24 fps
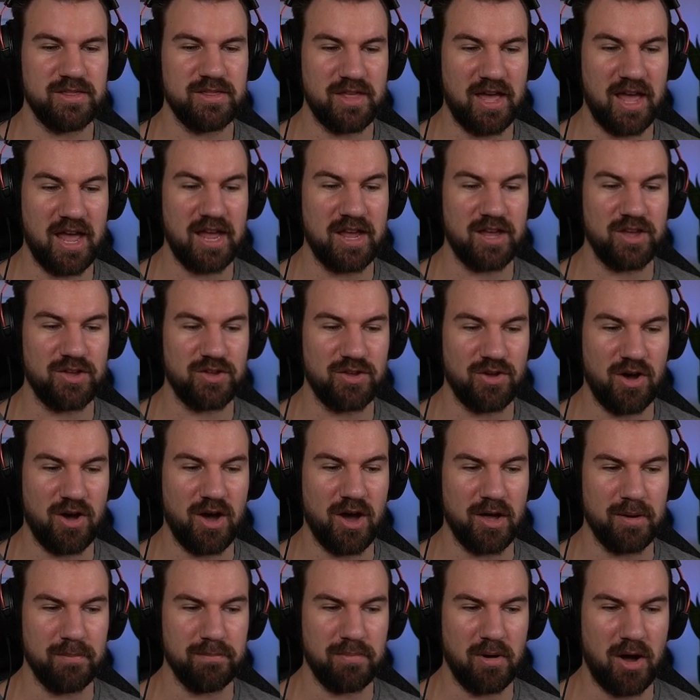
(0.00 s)
Thank
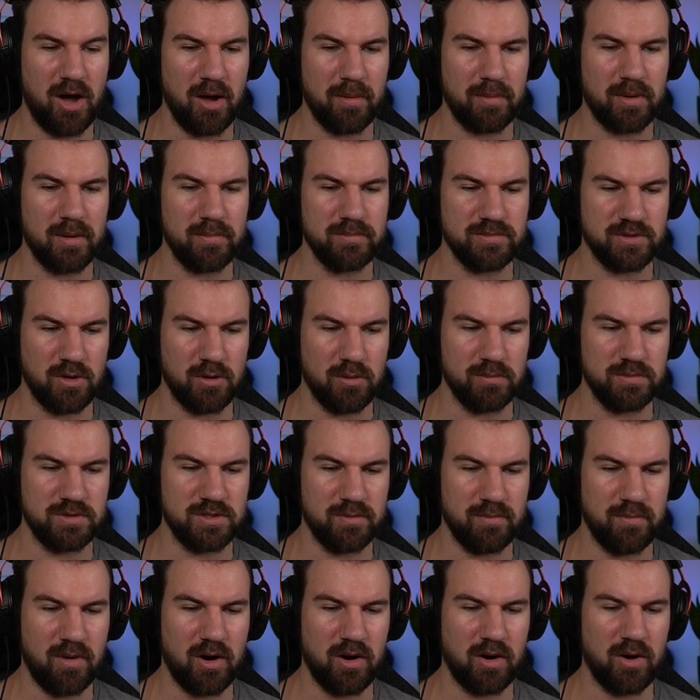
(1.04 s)
God Bob comes home
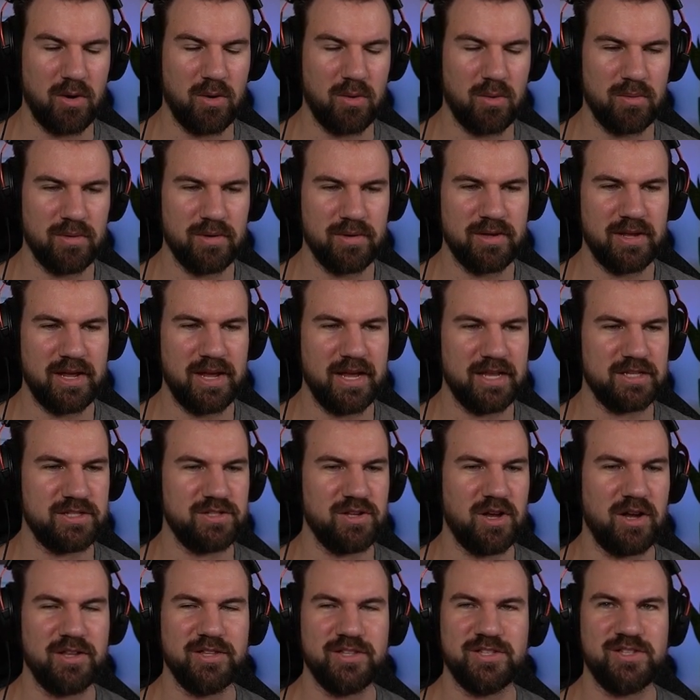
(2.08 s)
tomorrow. It's
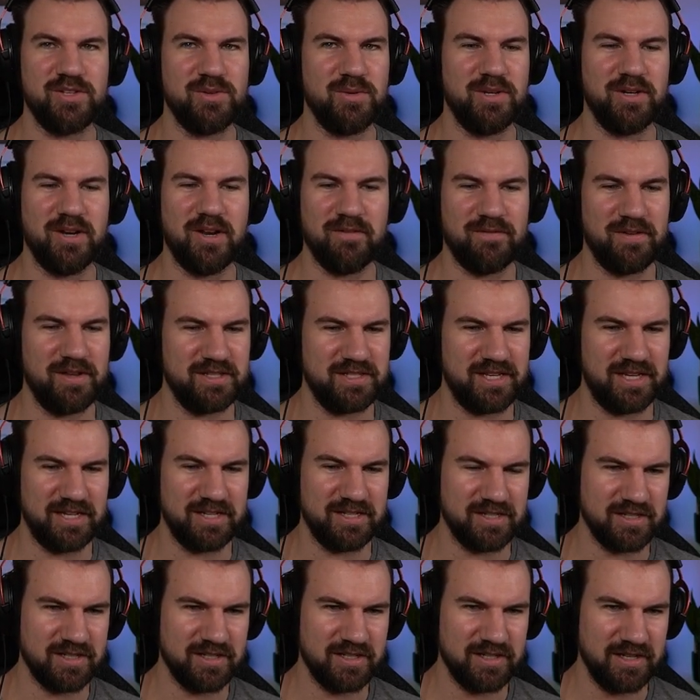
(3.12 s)
not soon enough, is
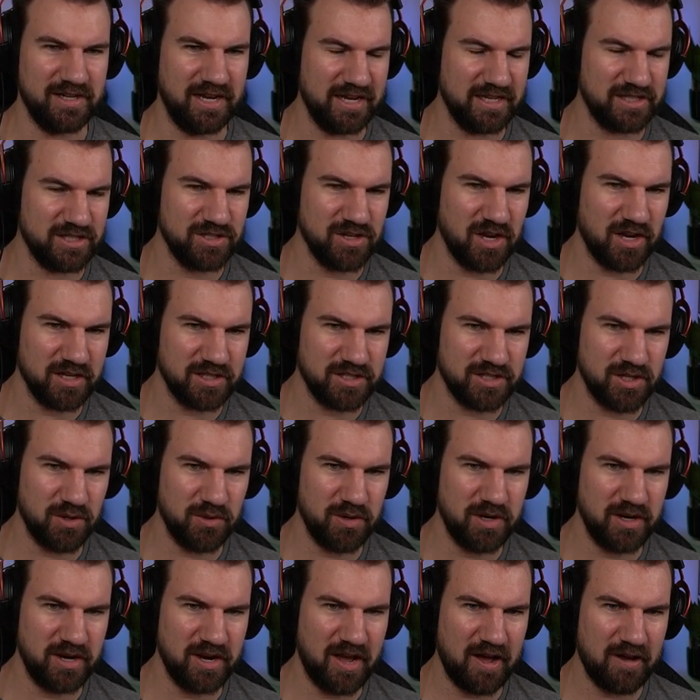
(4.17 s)
it? It's not
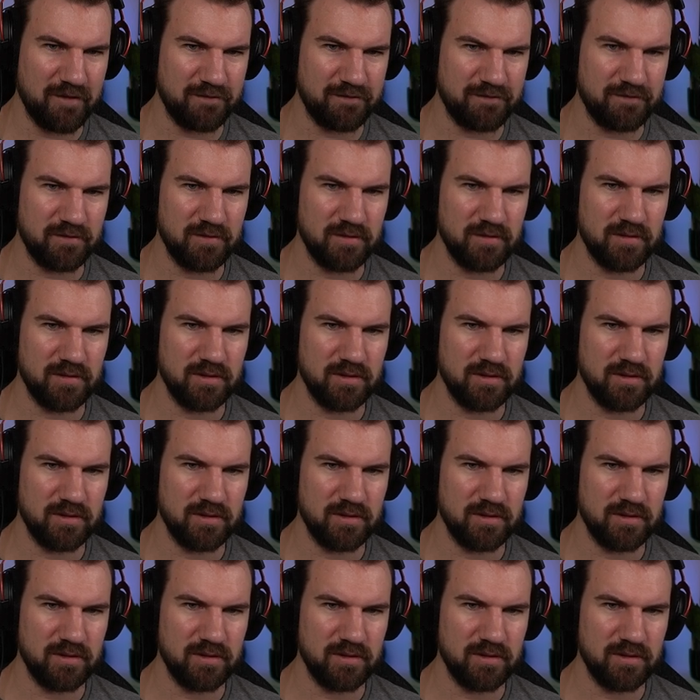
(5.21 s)
soon enough.